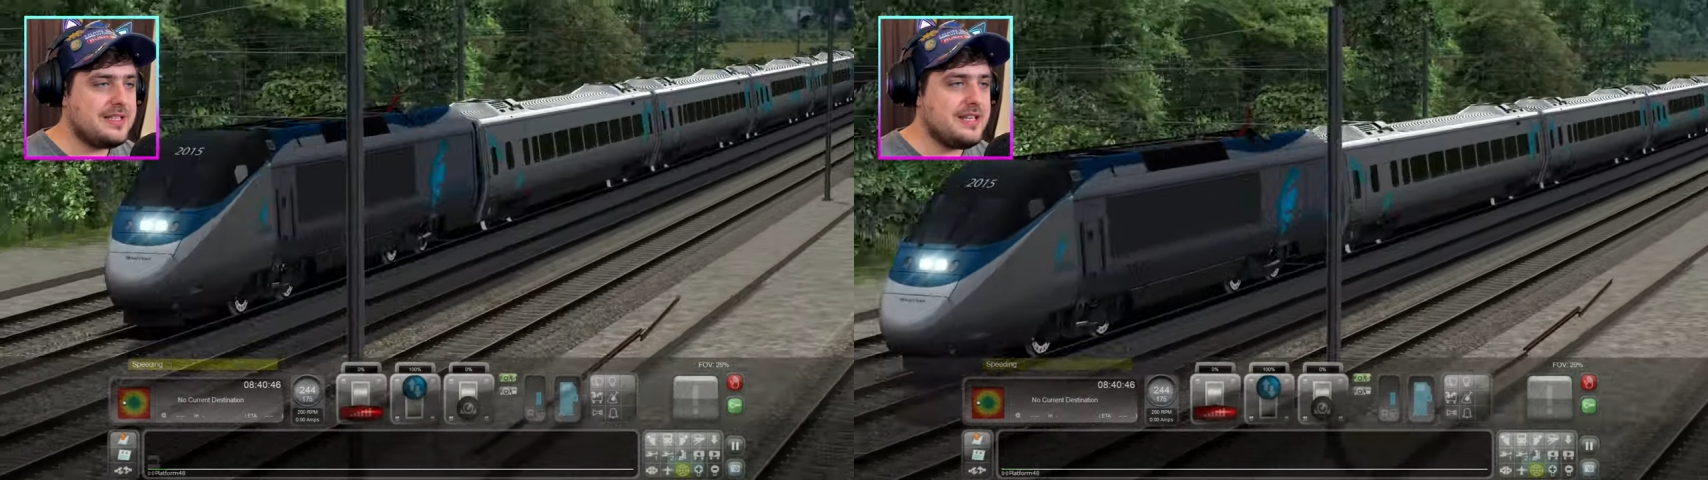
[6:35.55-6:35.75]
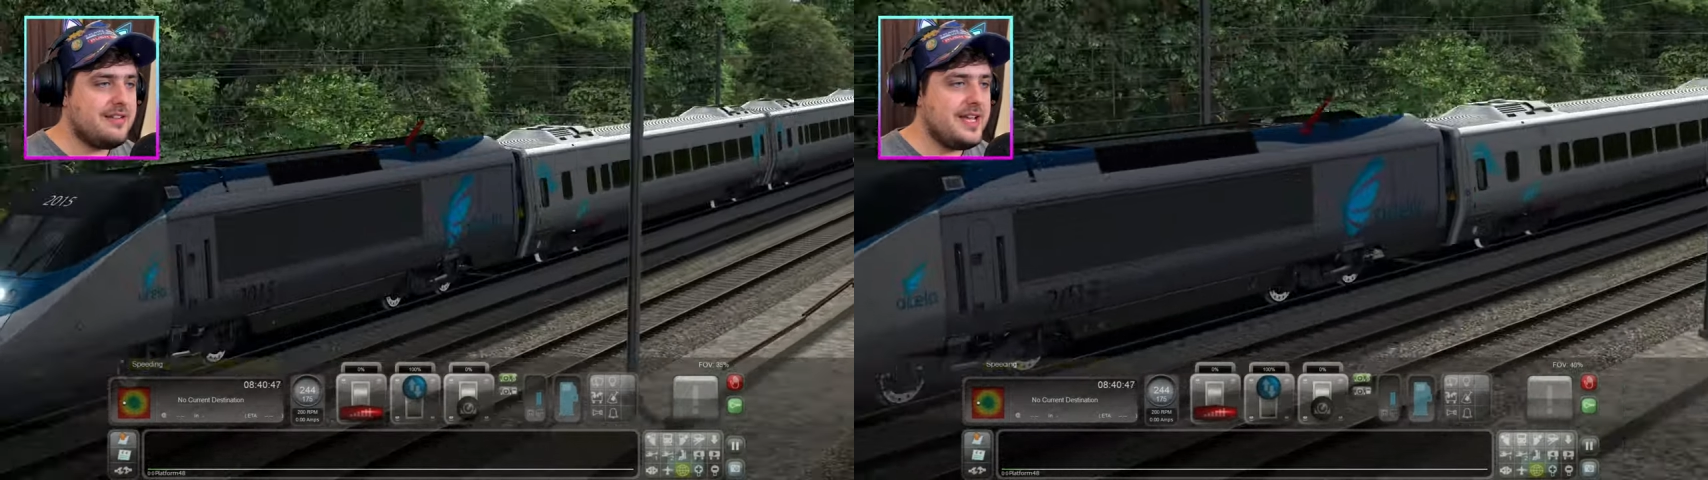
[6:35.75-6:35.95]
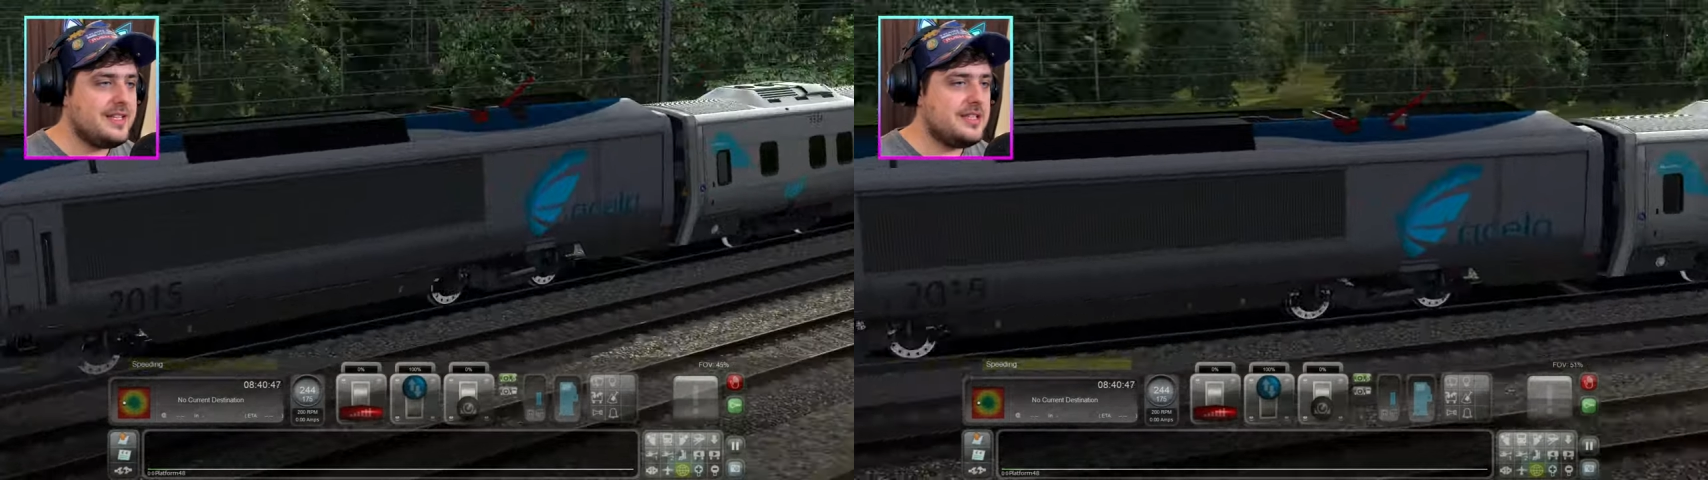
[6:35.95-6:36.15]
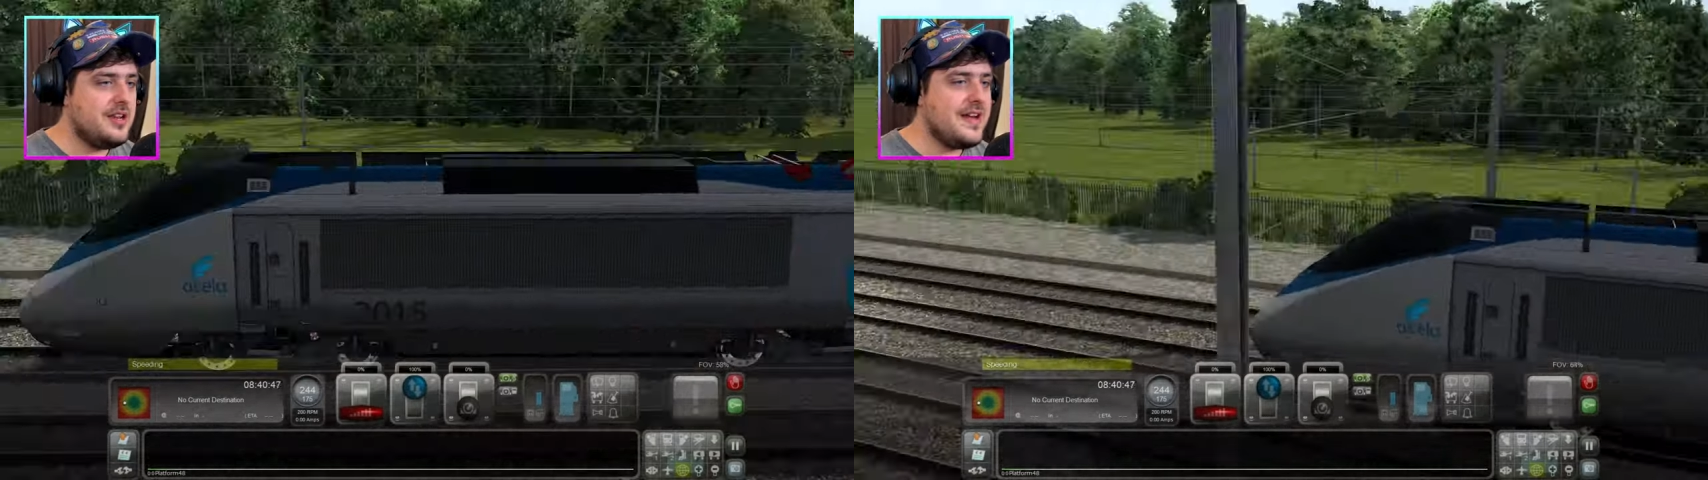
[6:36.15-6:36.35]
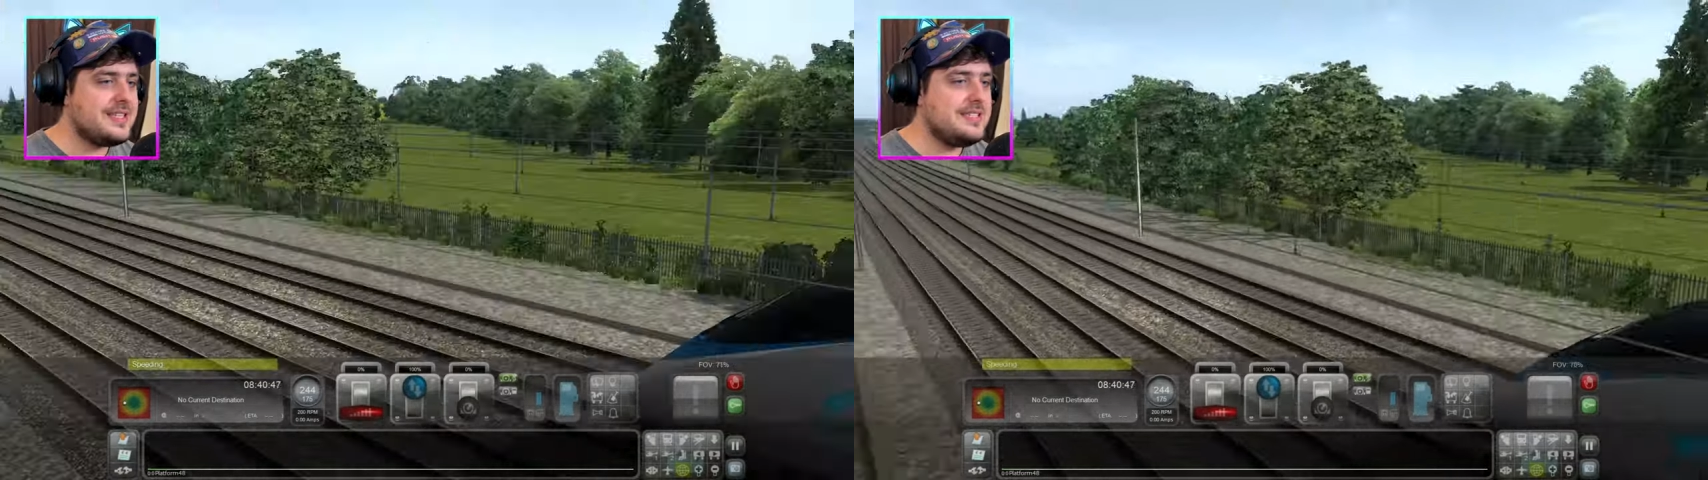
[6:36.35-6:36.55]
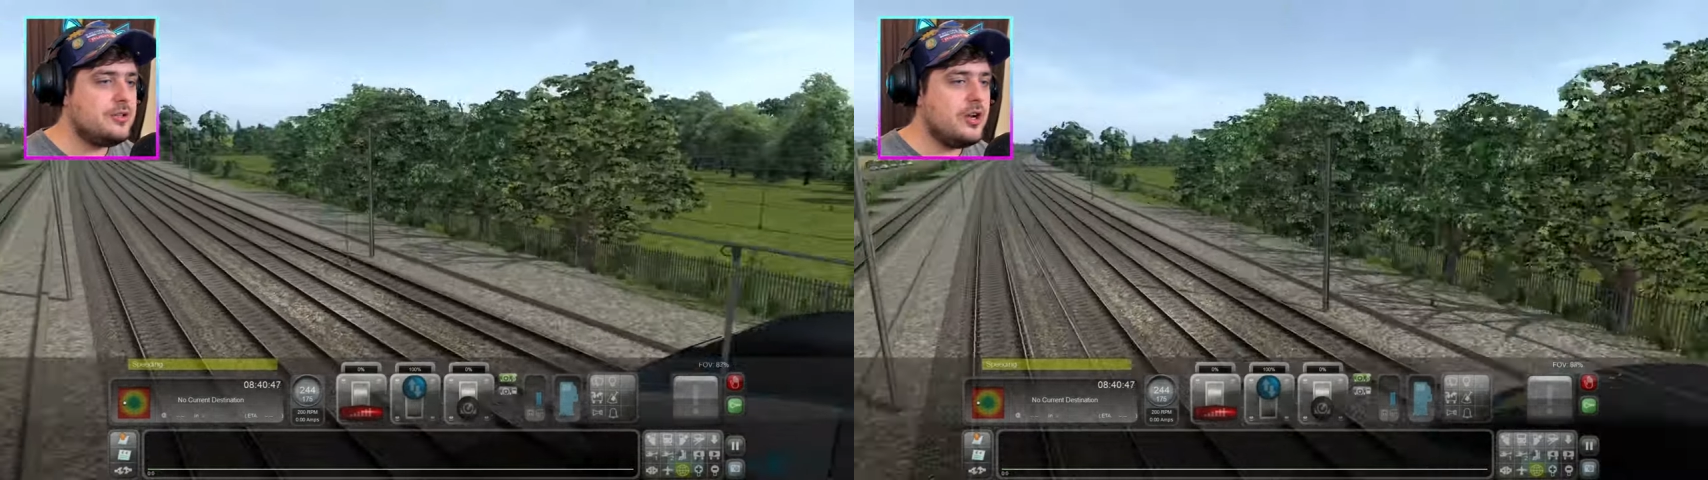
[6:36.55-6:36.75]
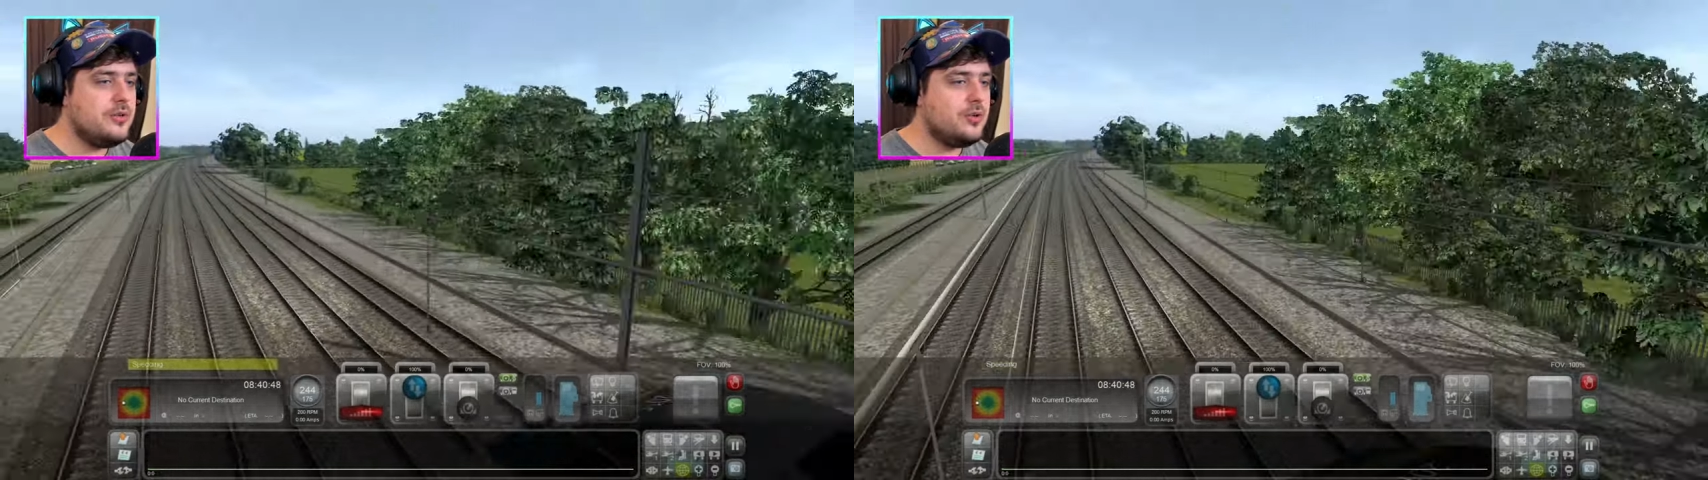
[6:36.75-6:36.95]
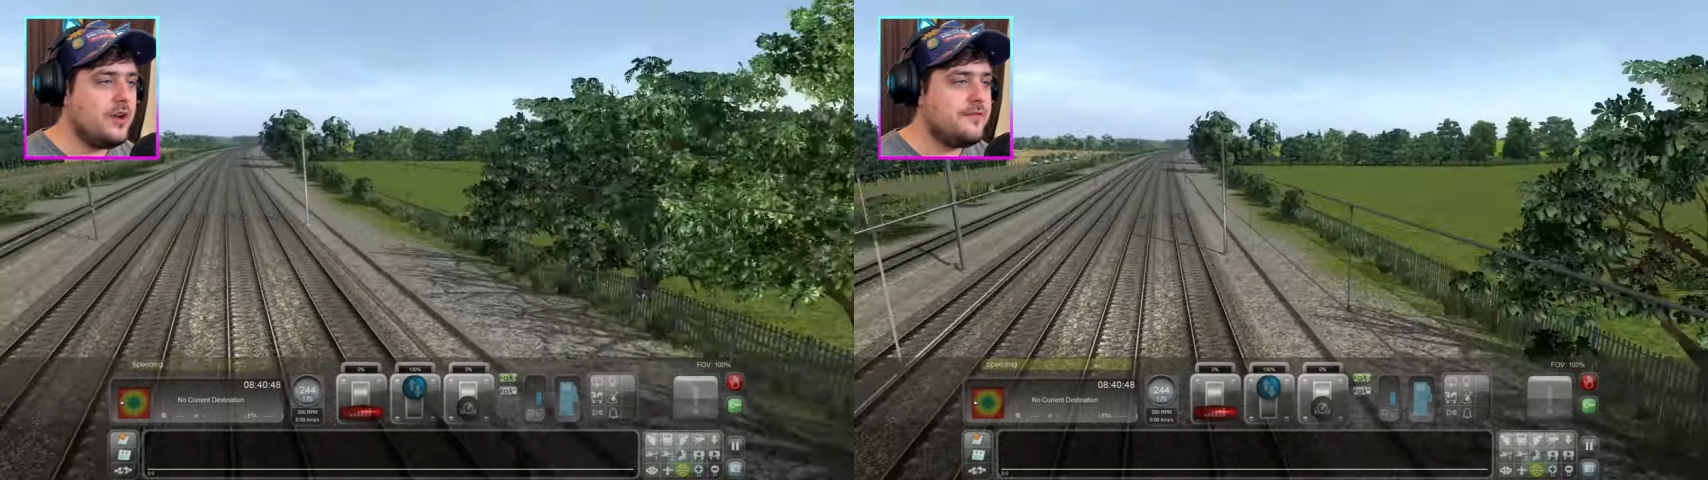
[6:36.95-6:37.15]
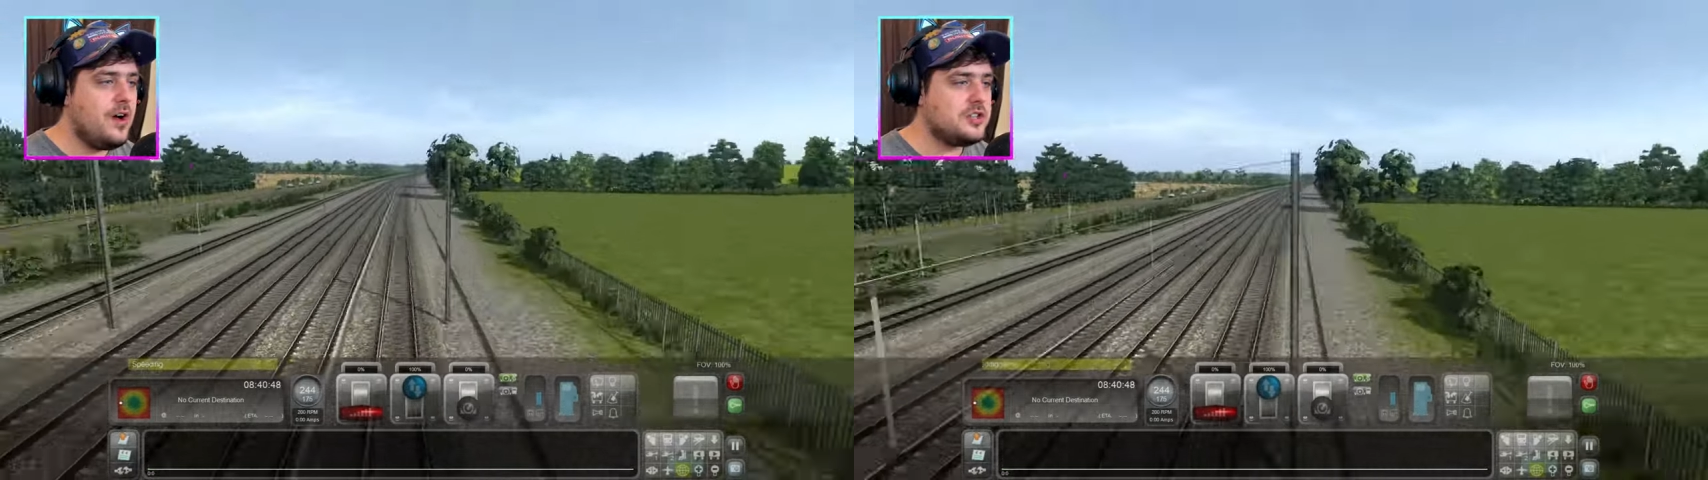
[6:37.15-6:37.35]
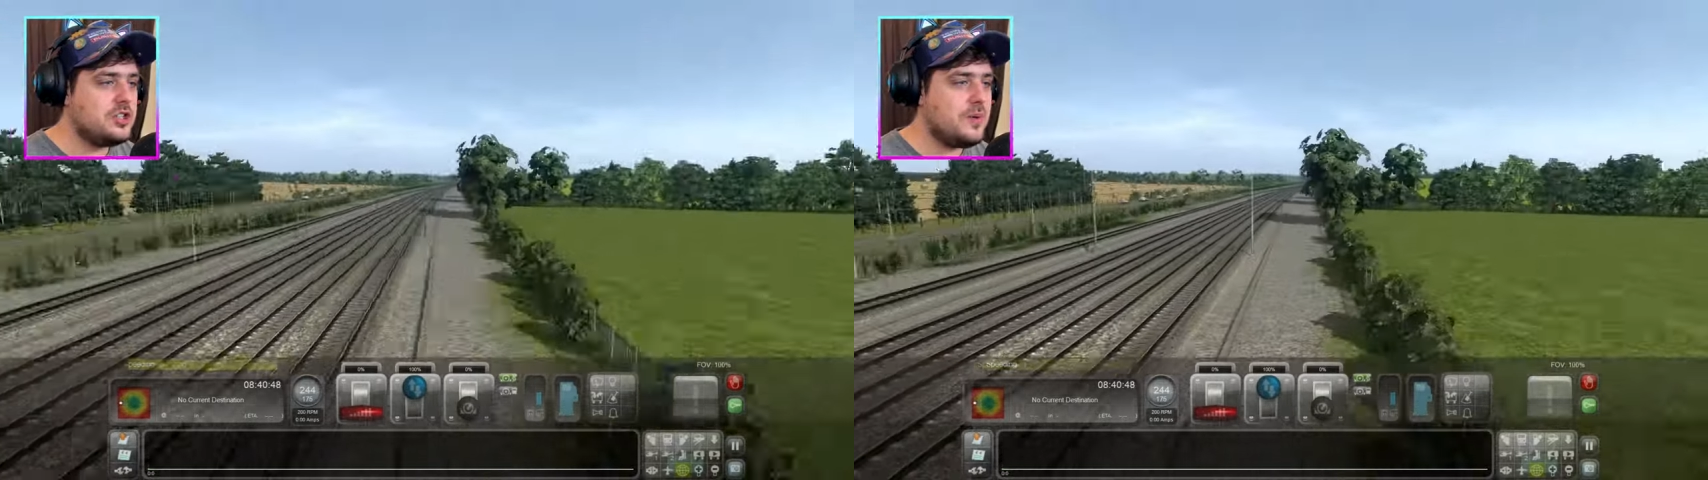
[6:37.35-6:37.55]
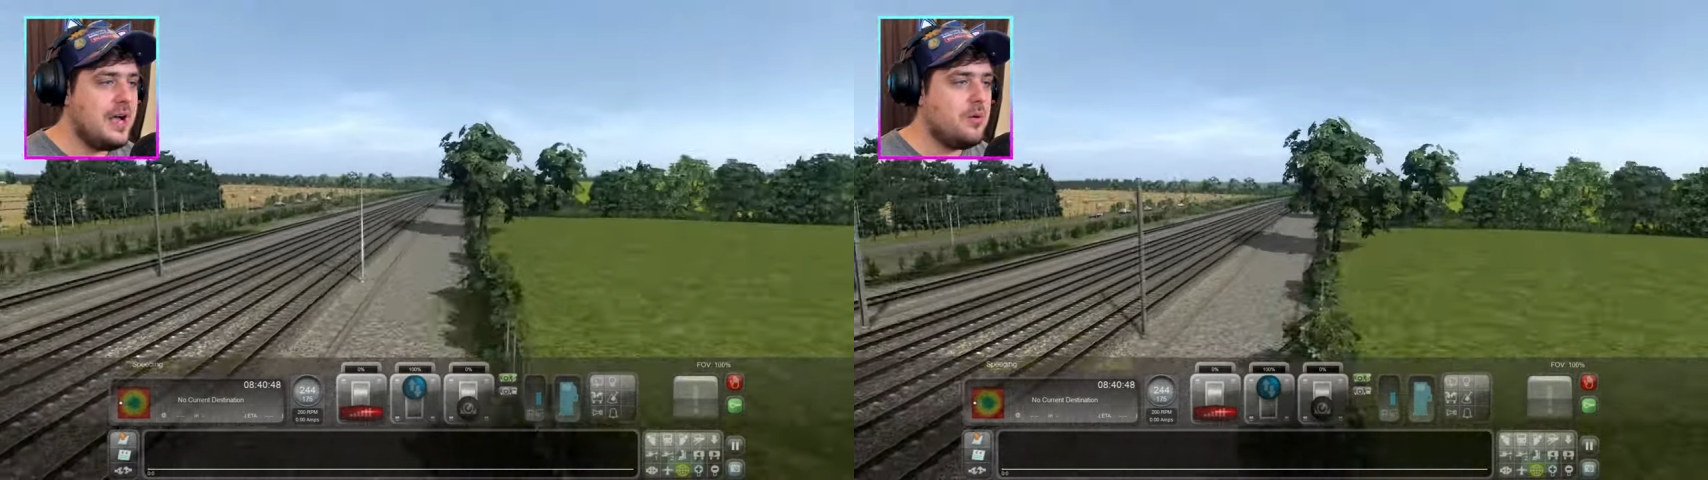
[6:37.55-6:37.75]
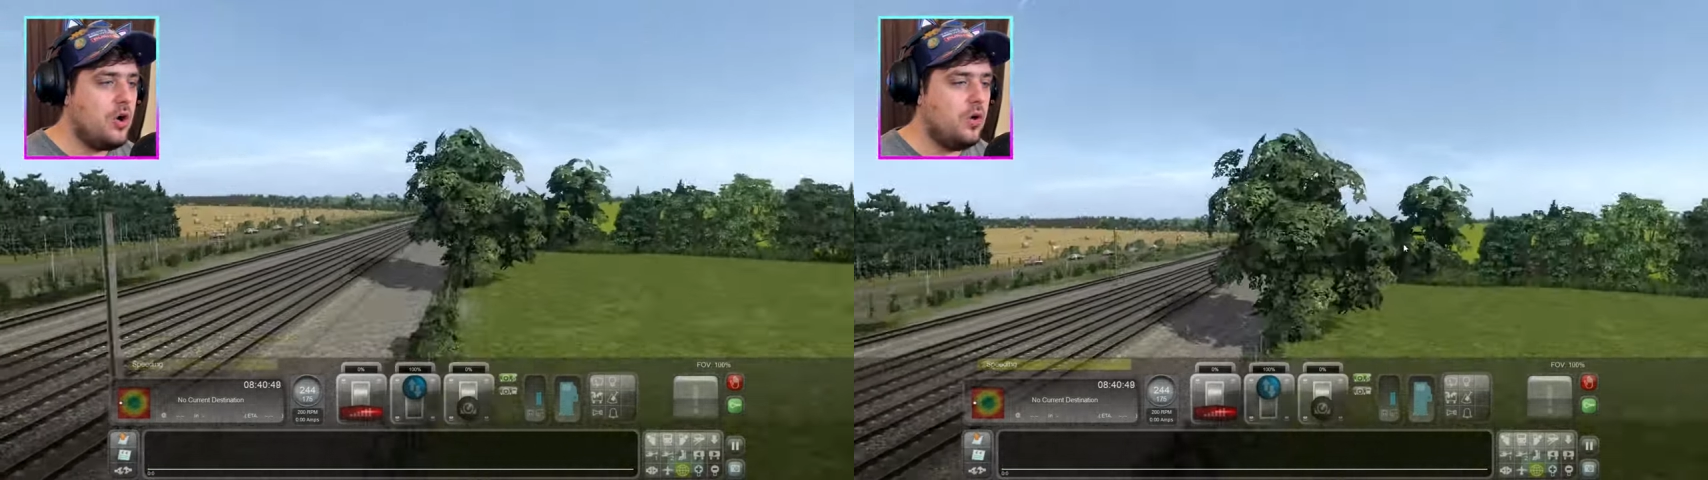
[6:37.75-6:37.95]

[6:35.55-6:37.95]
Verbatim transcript: There it is. You know, that's still going quite fast as well.